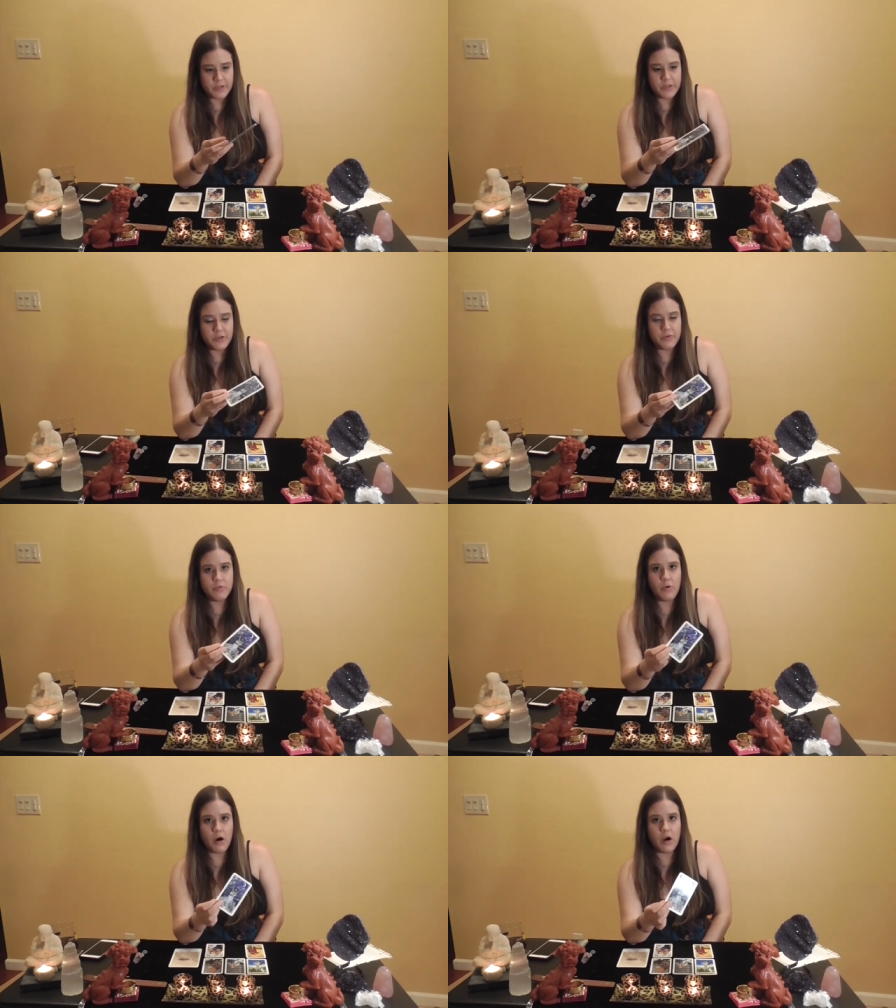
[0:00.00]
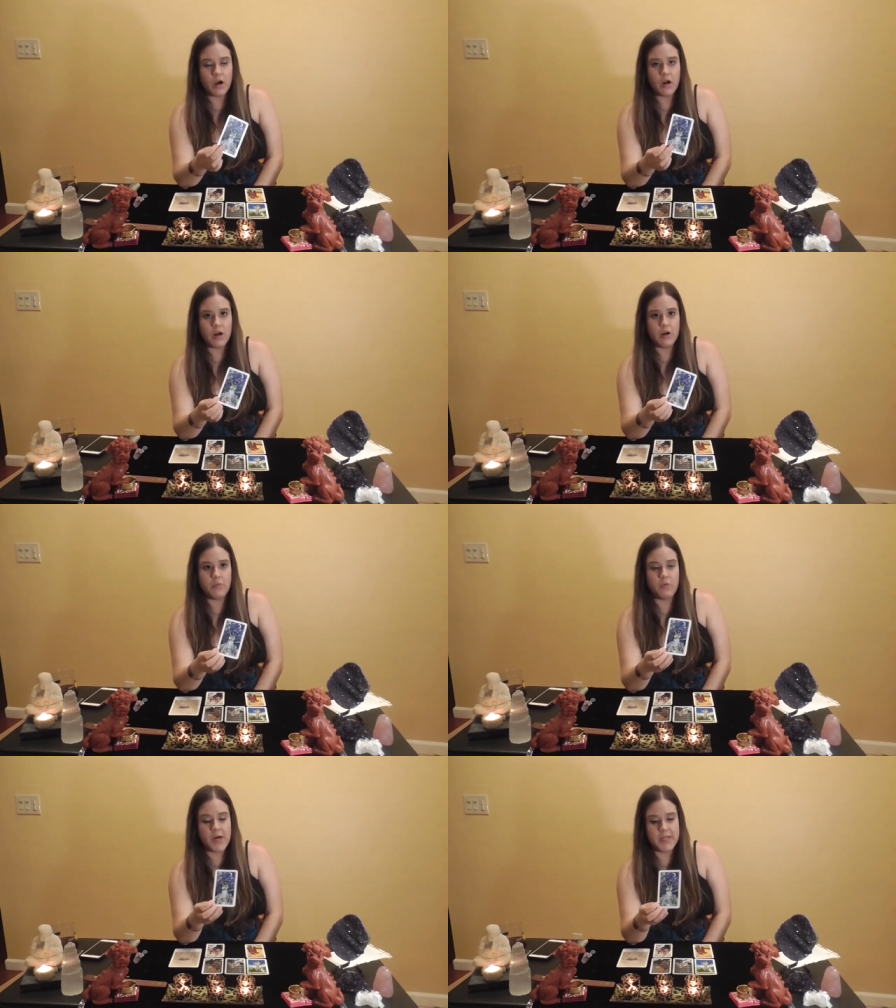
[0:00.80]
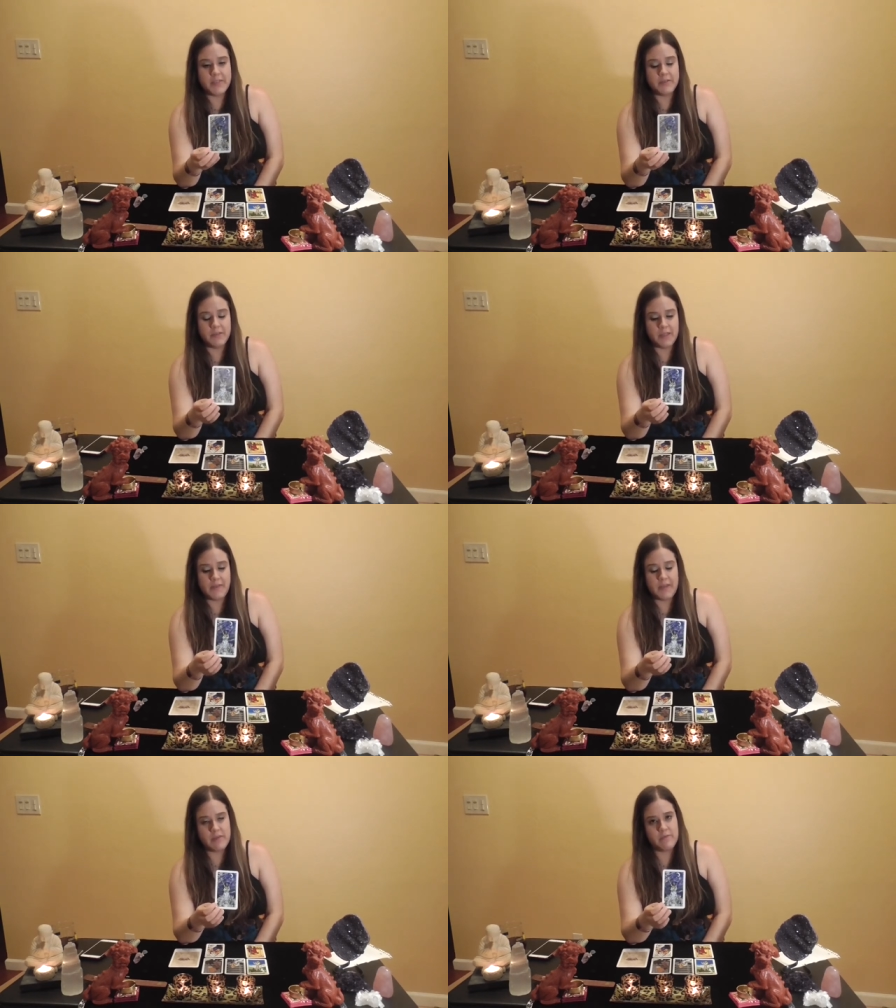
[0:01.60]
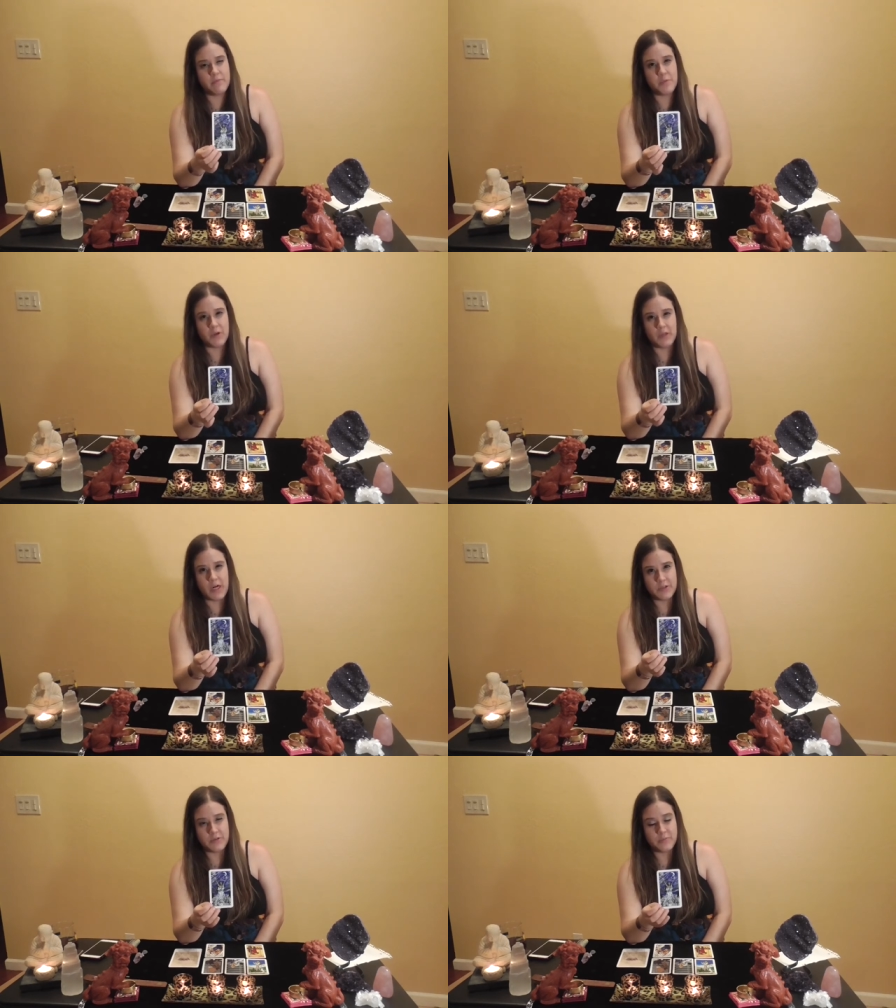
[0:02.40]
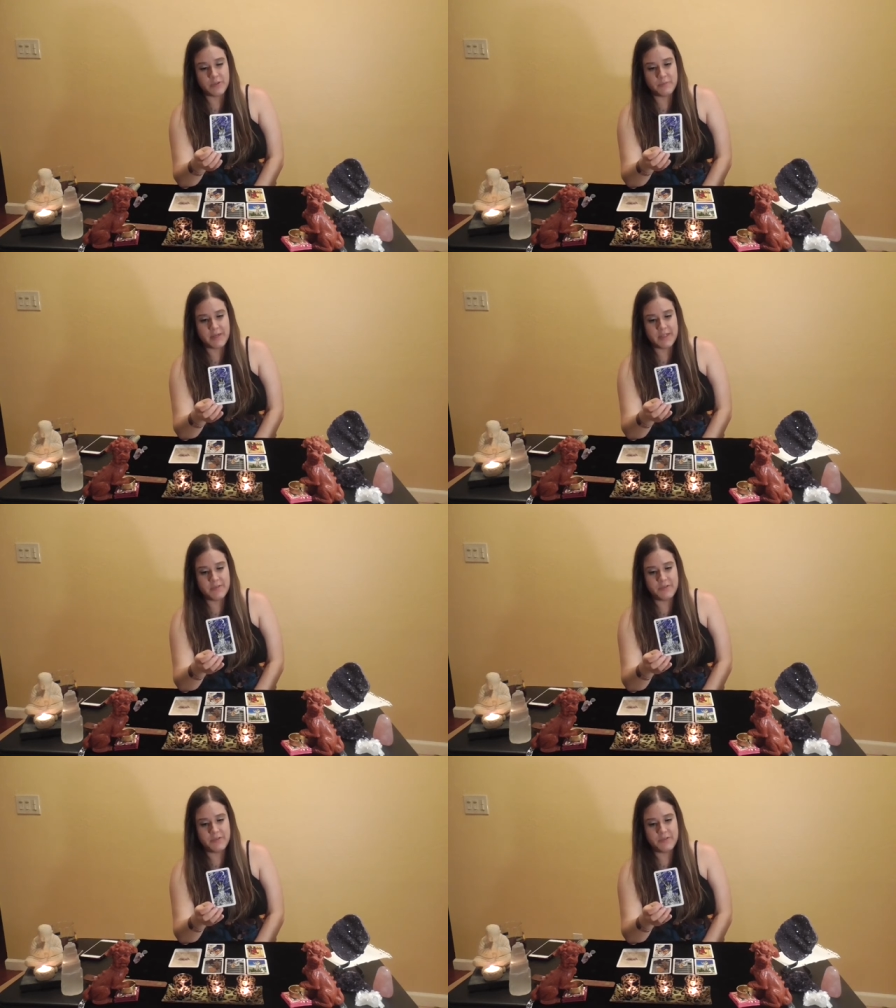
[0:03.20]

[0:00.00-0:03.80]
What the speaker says: You are wanting to look at things from a more logical perspective.